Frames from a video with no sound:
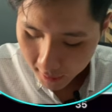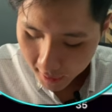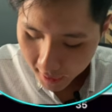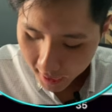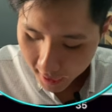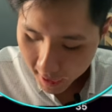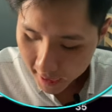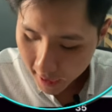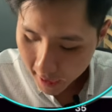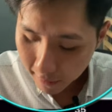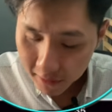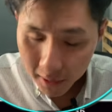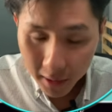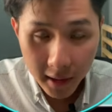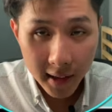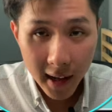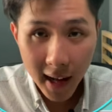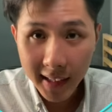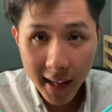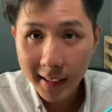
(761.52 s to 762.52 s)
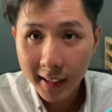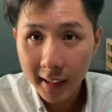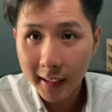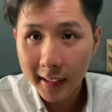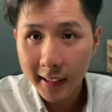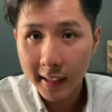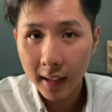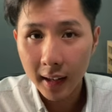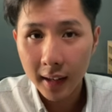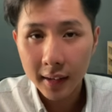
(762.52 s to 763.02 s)
And after the testing
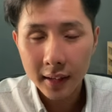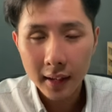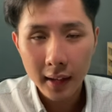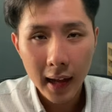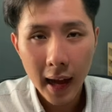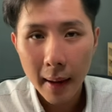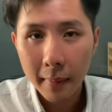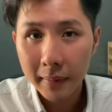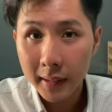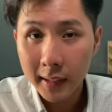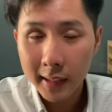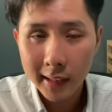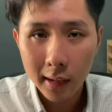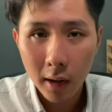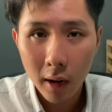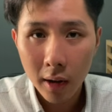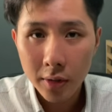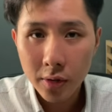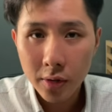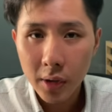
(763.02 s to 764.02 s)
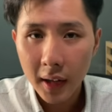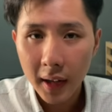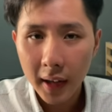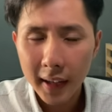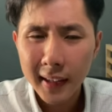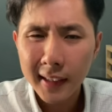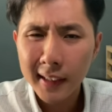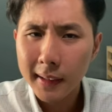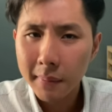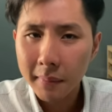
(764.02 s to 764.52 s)
is done, the app is launched. It
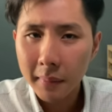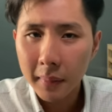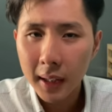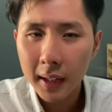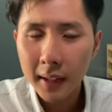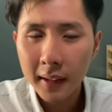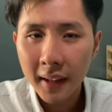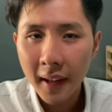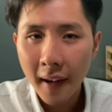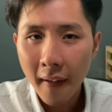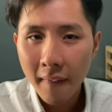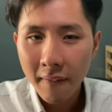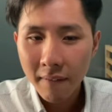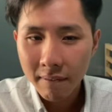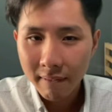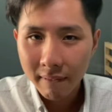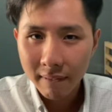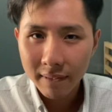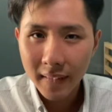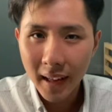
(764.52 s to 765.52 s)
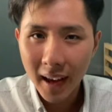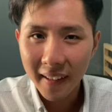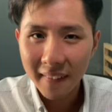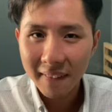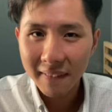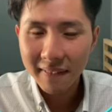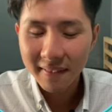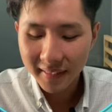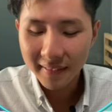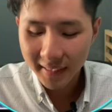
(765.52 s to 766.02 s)
doesn't mean that
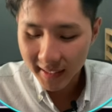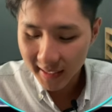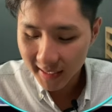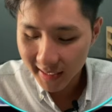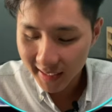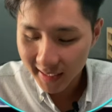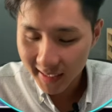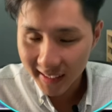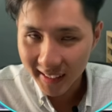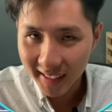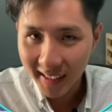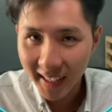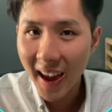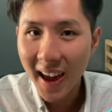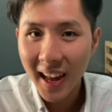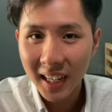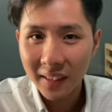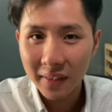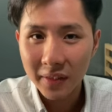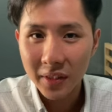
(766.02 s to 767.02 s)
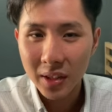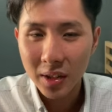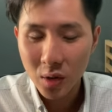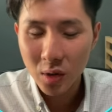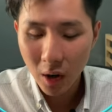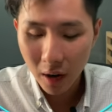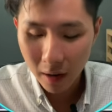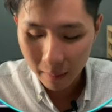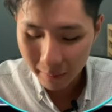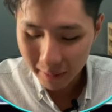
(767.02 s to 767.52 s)
this is the end of the
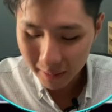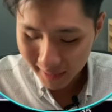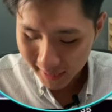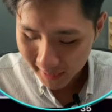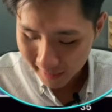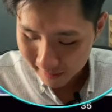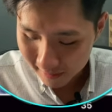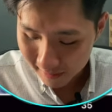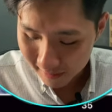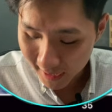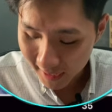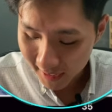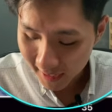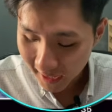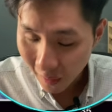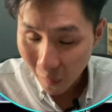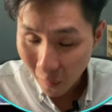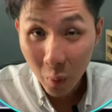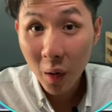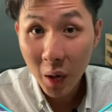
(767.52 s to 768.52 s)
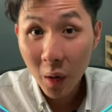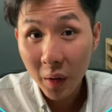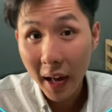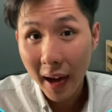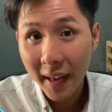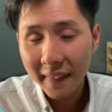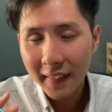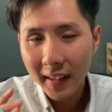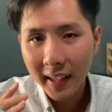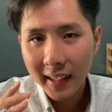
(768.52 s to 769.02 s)
job, right? We know
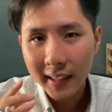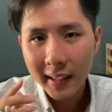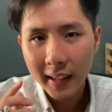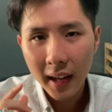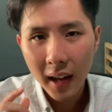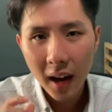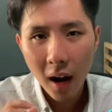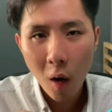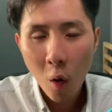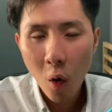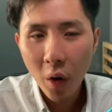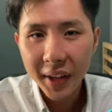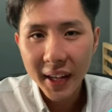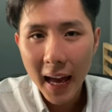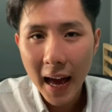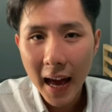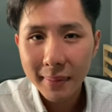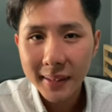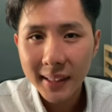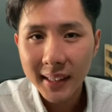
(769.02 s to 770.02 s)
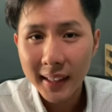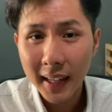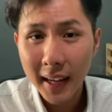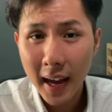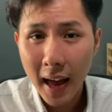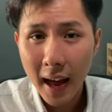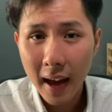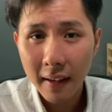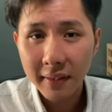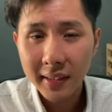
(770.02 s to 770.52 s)
that all the apps, they
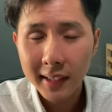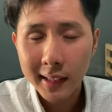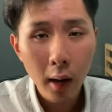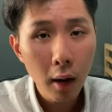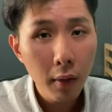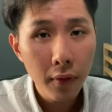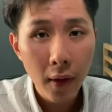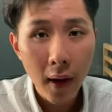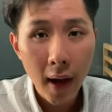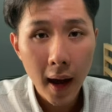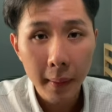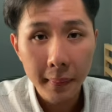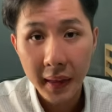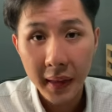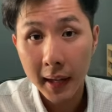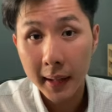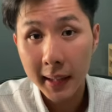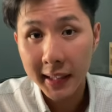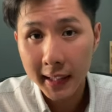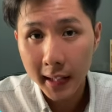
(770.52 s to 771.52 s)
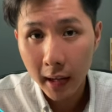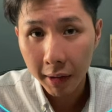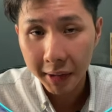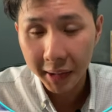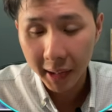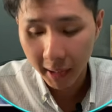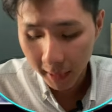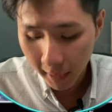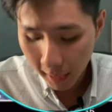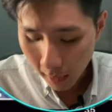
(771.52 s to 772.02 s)
have software updates
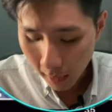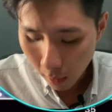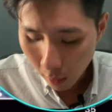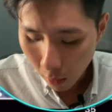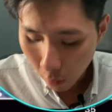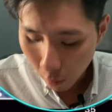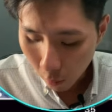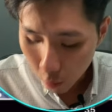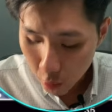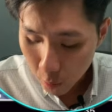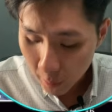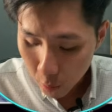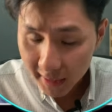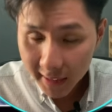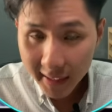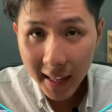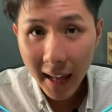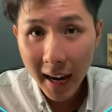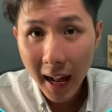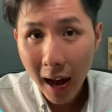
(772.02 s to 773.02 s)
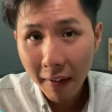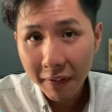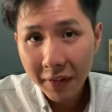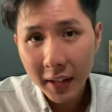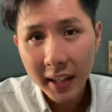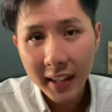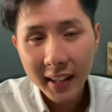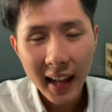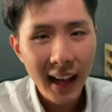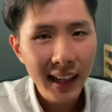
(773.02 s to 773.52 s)
nowadays, which means that
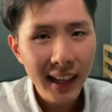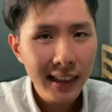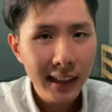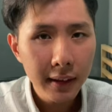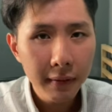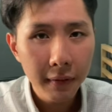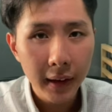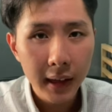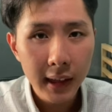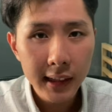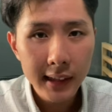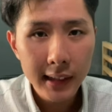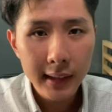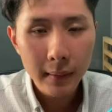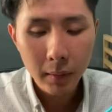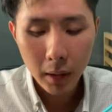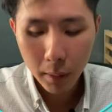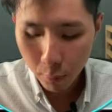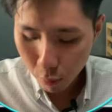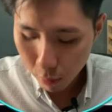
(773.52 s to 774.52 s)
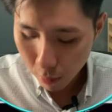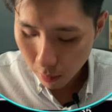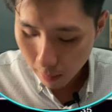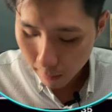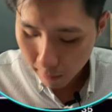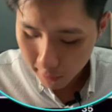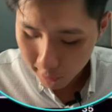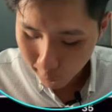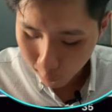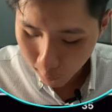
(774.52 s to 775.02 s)
after the testing phase, the
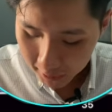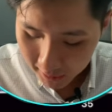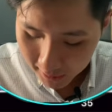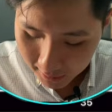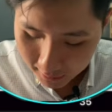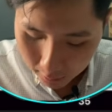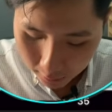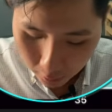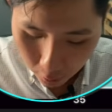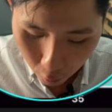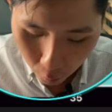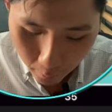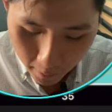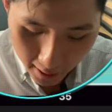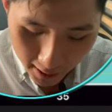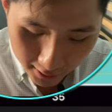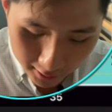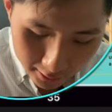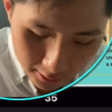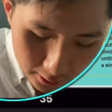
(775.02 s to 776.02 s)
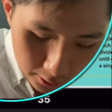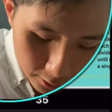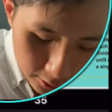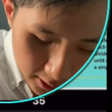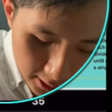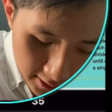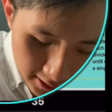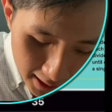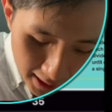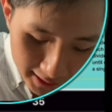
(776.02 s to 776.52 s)
programmers will need to go back to
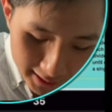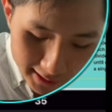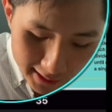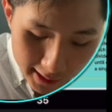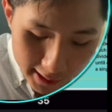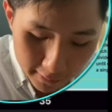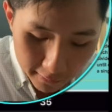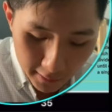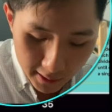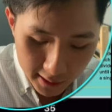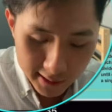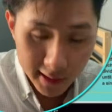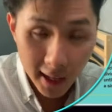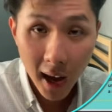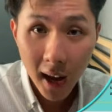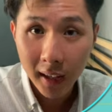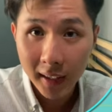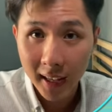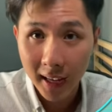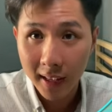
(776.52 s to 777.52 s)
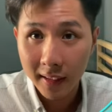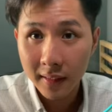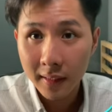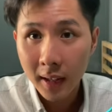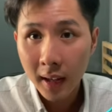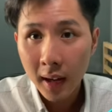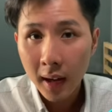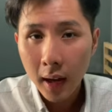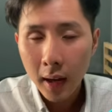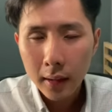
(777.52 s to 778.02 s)
the analysis phase again
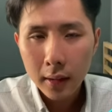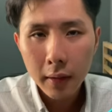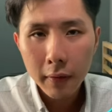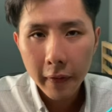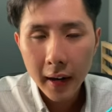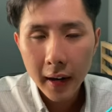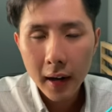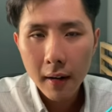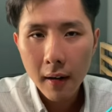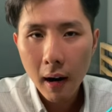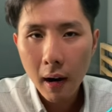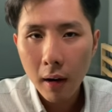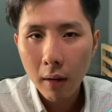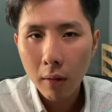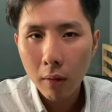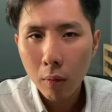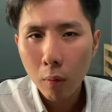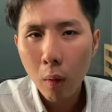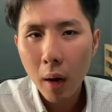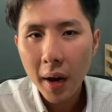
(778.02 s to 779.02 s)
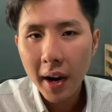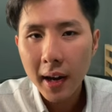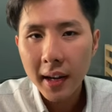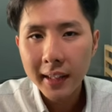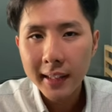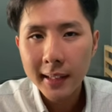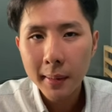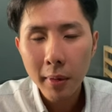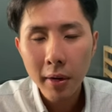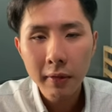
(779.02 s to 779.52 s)
to figure out what are
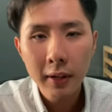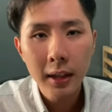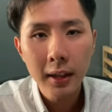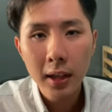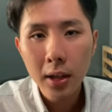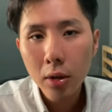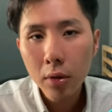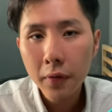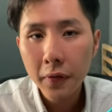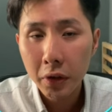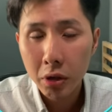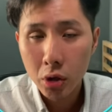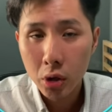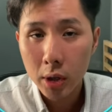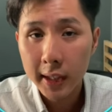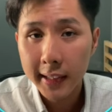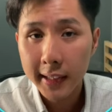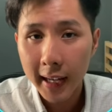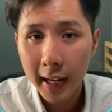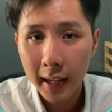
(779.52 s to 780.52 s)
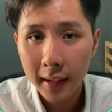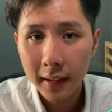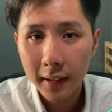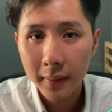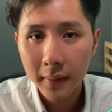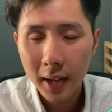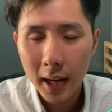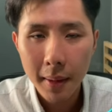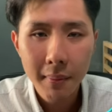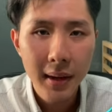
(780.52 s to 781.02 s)
some of the new features that
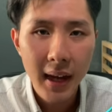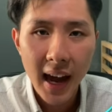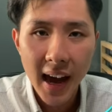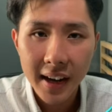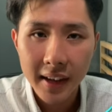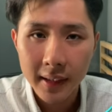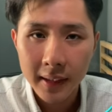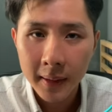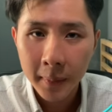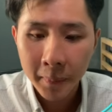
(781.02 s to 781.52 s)
can be added.